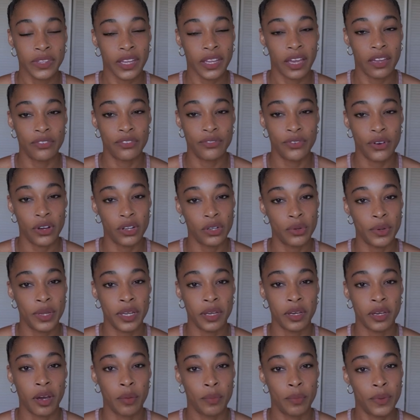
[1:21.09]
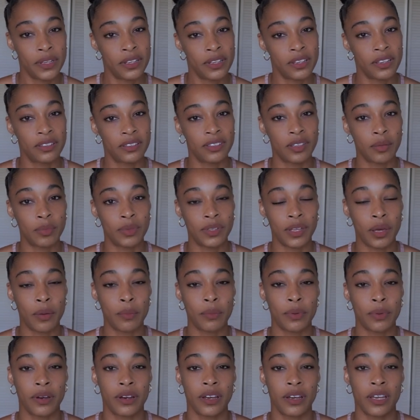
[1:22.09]
And following competing in
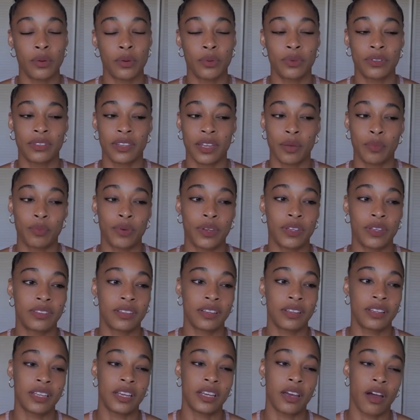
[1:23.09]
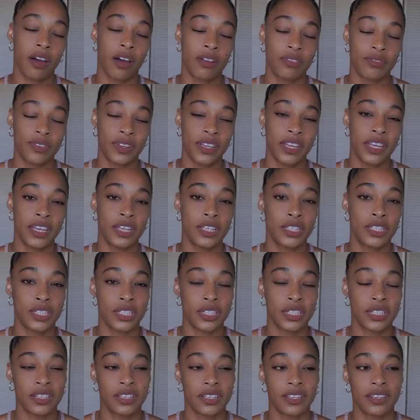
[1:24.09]
September, it was like basically on
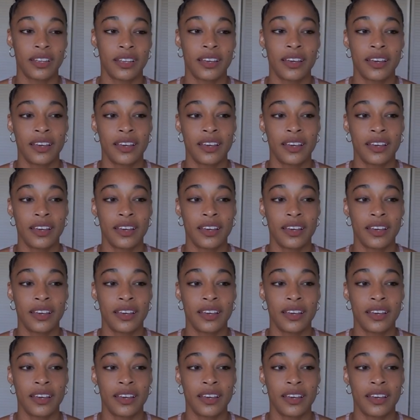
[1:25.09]
vacation.